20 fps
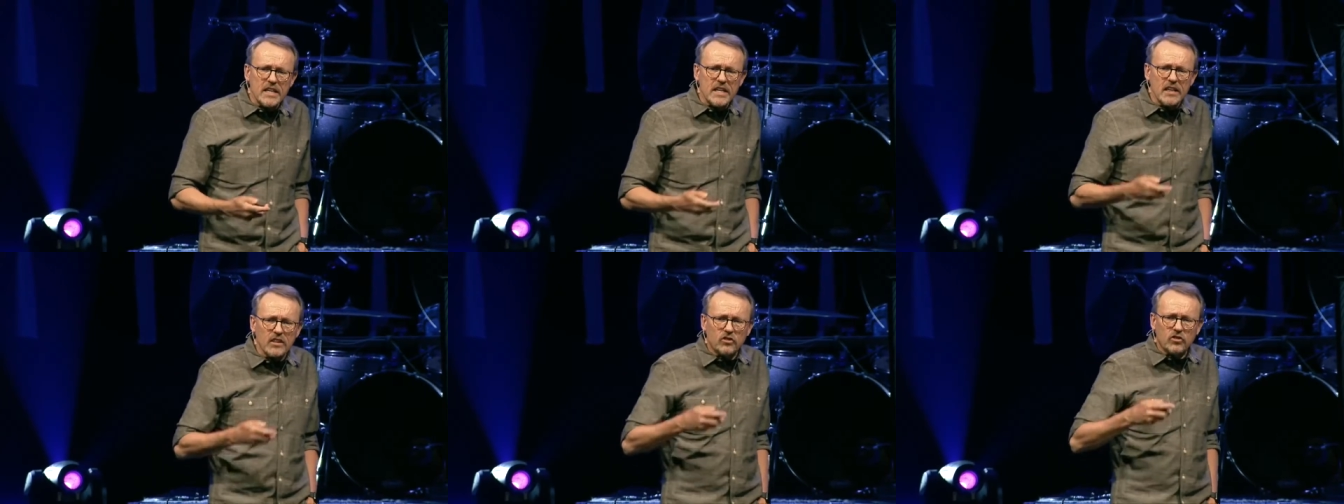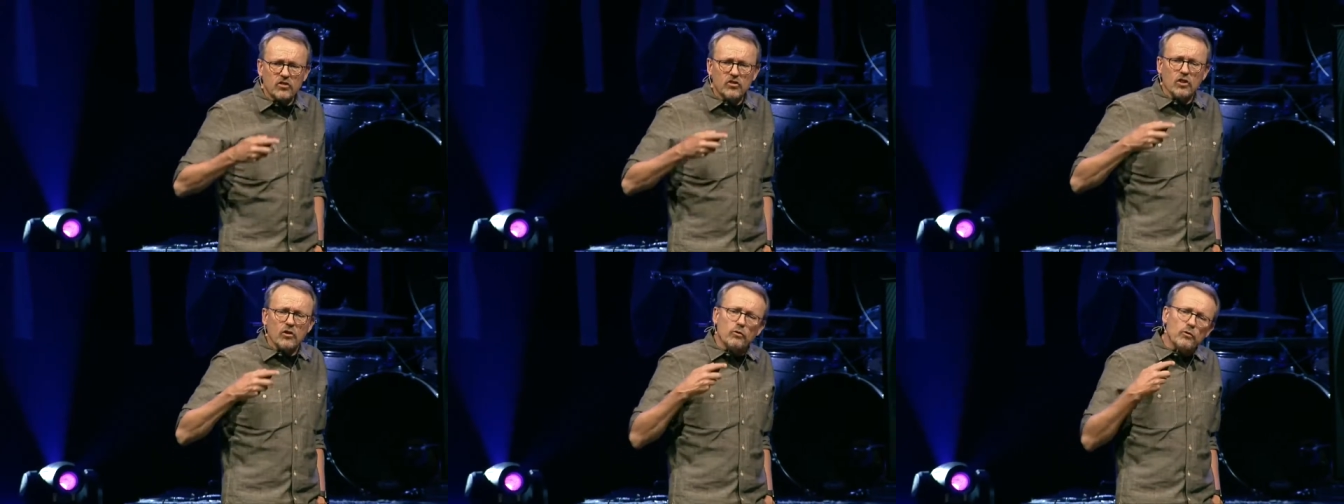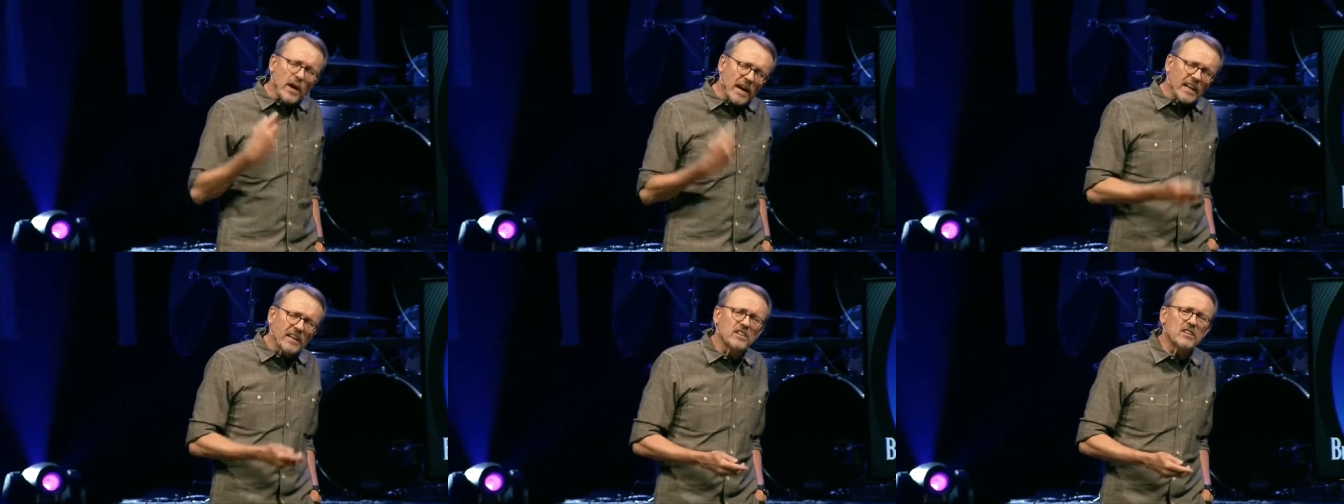his
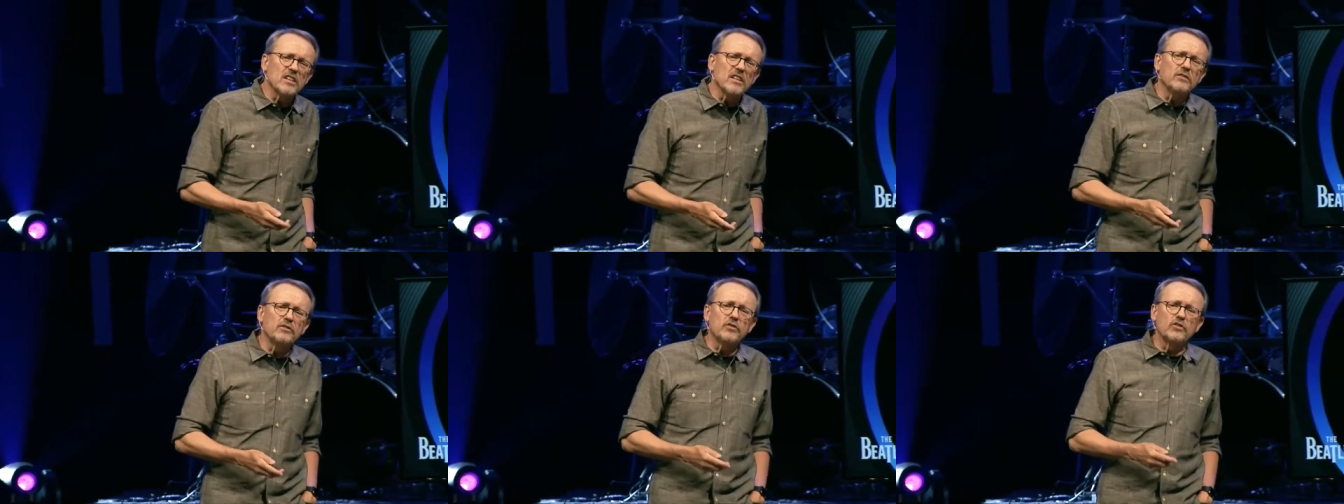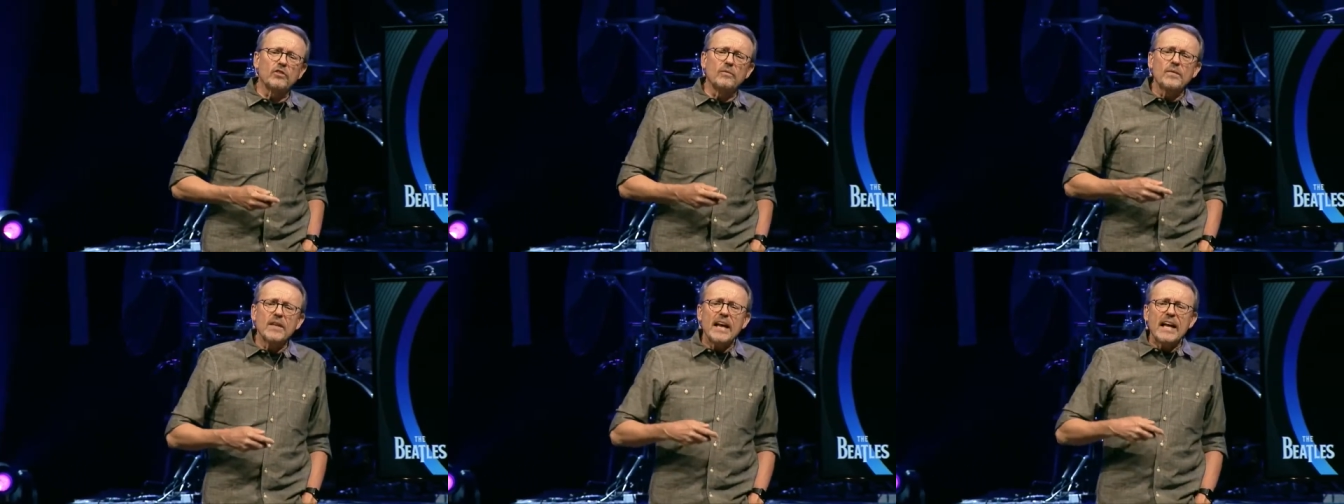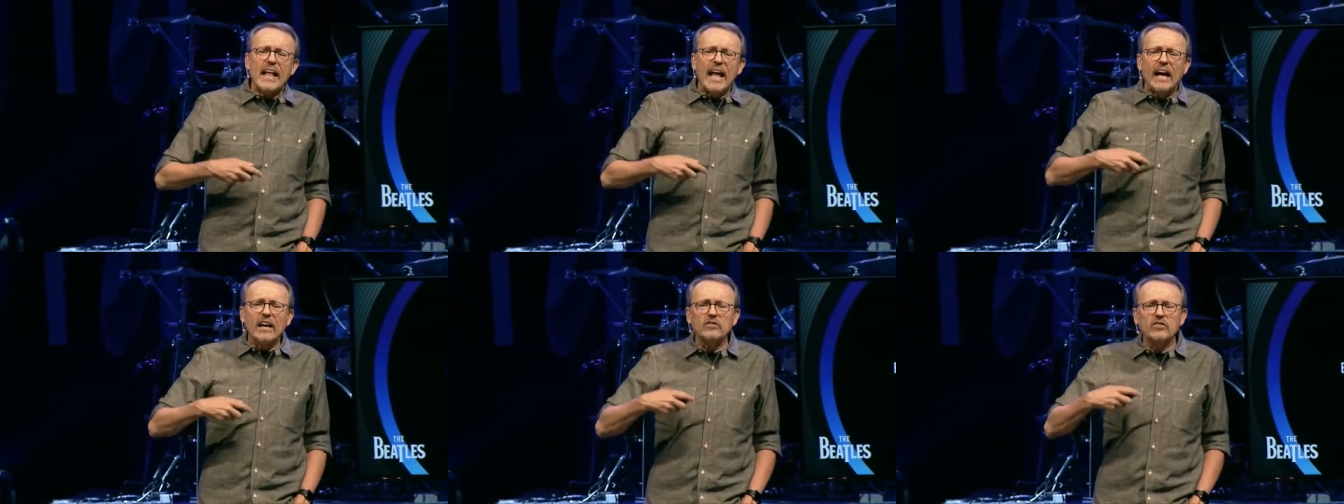directives
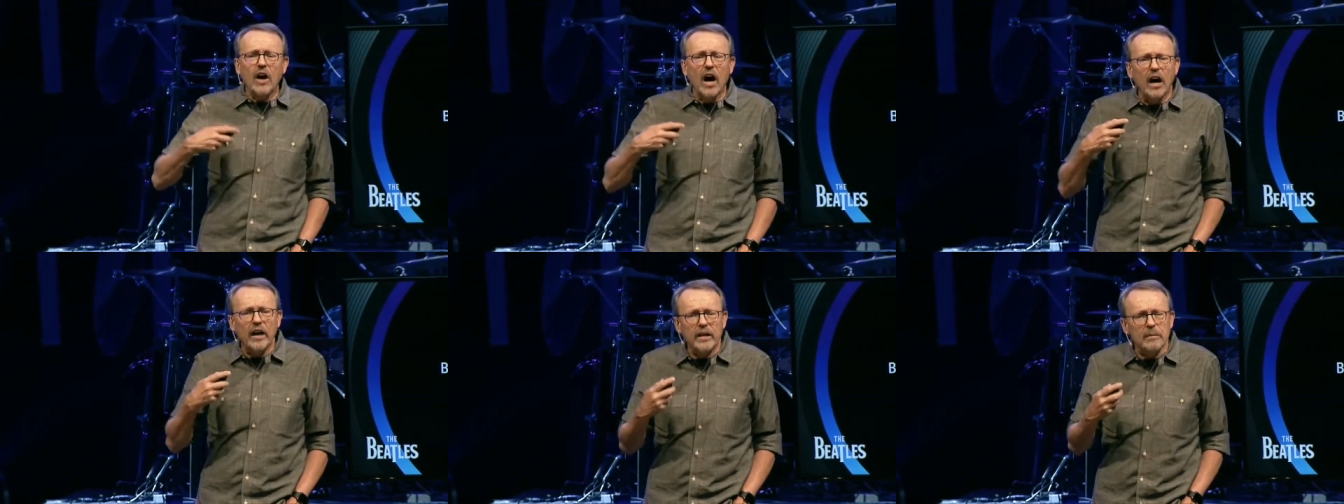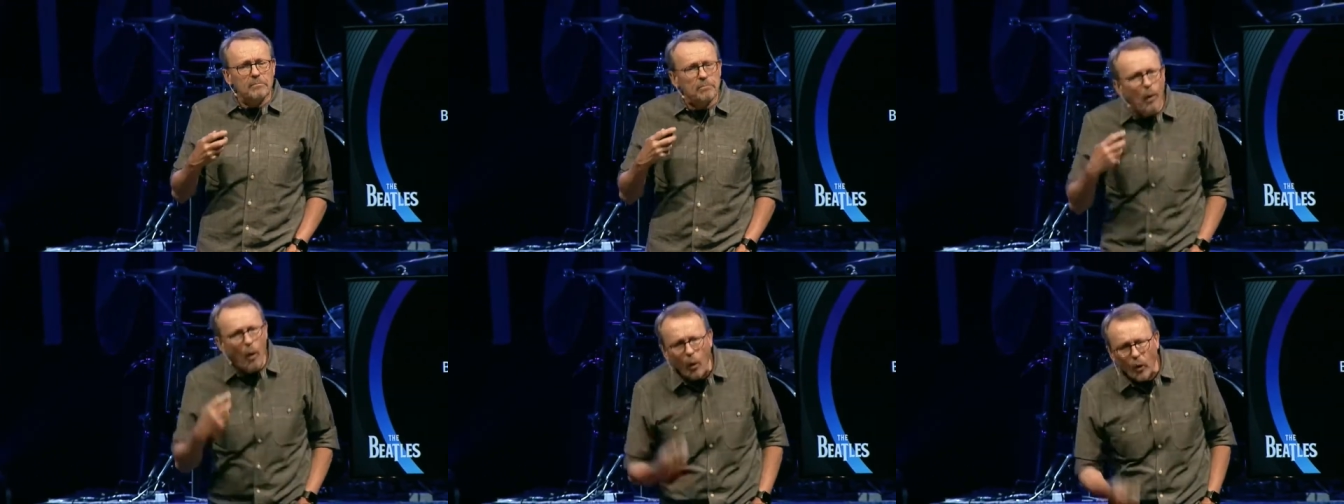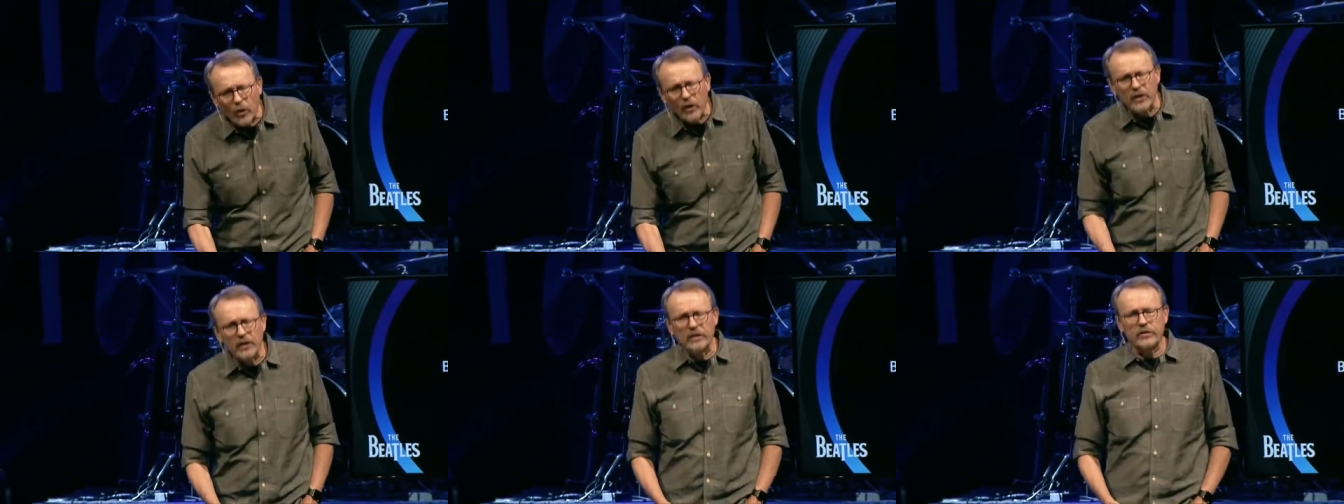as
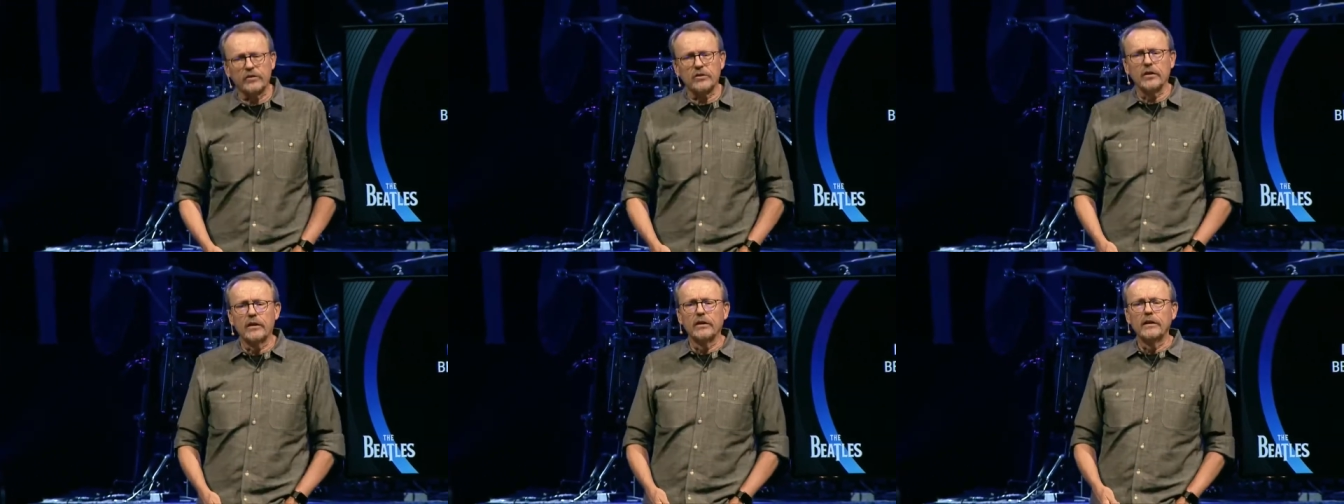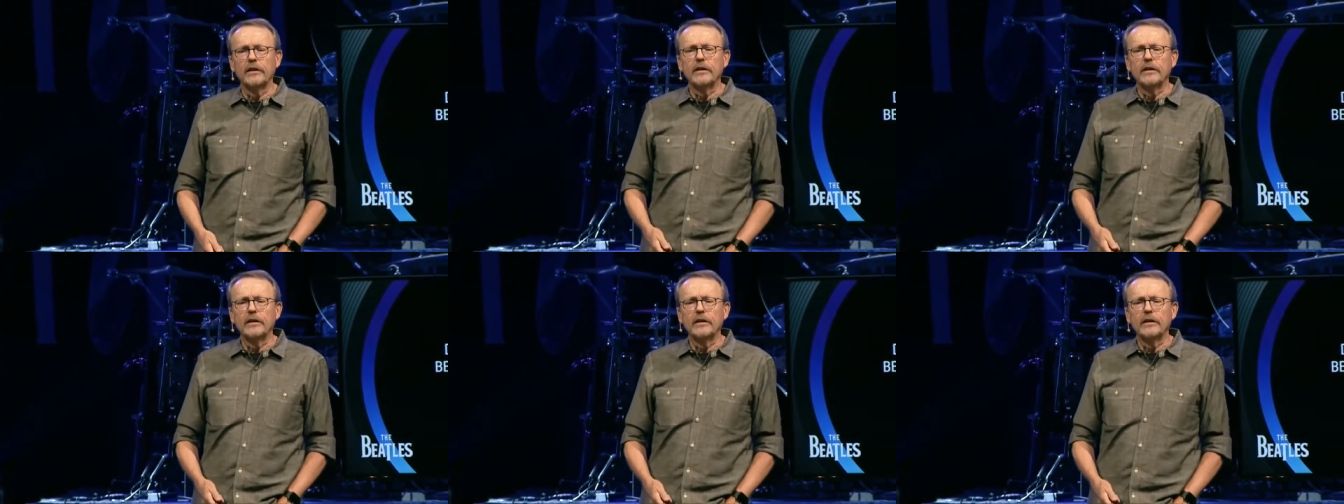unimportant